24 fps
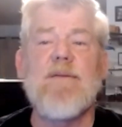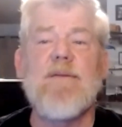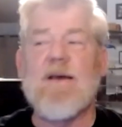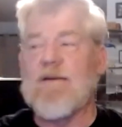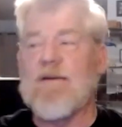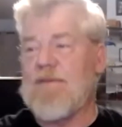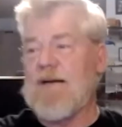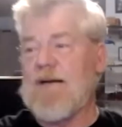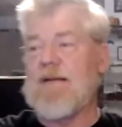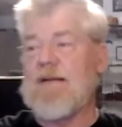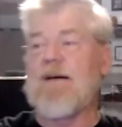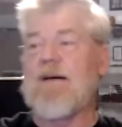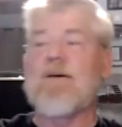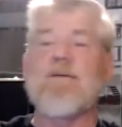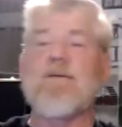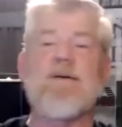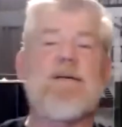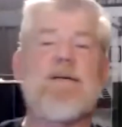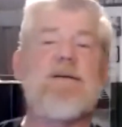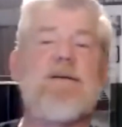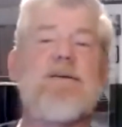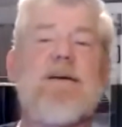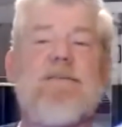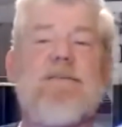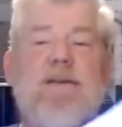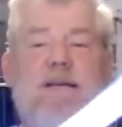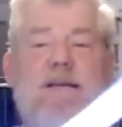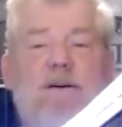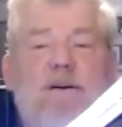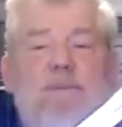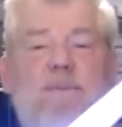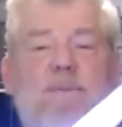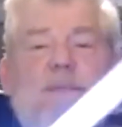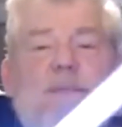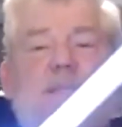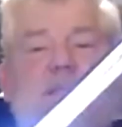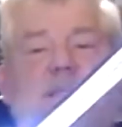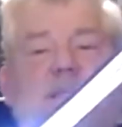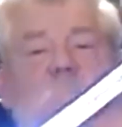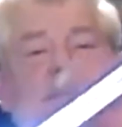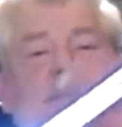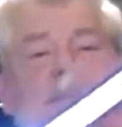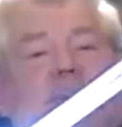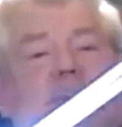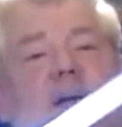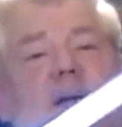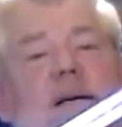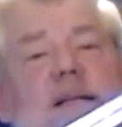If I don't put
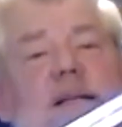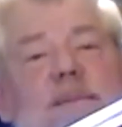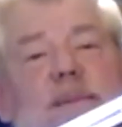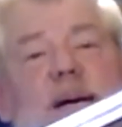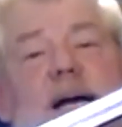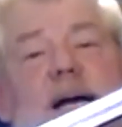something on the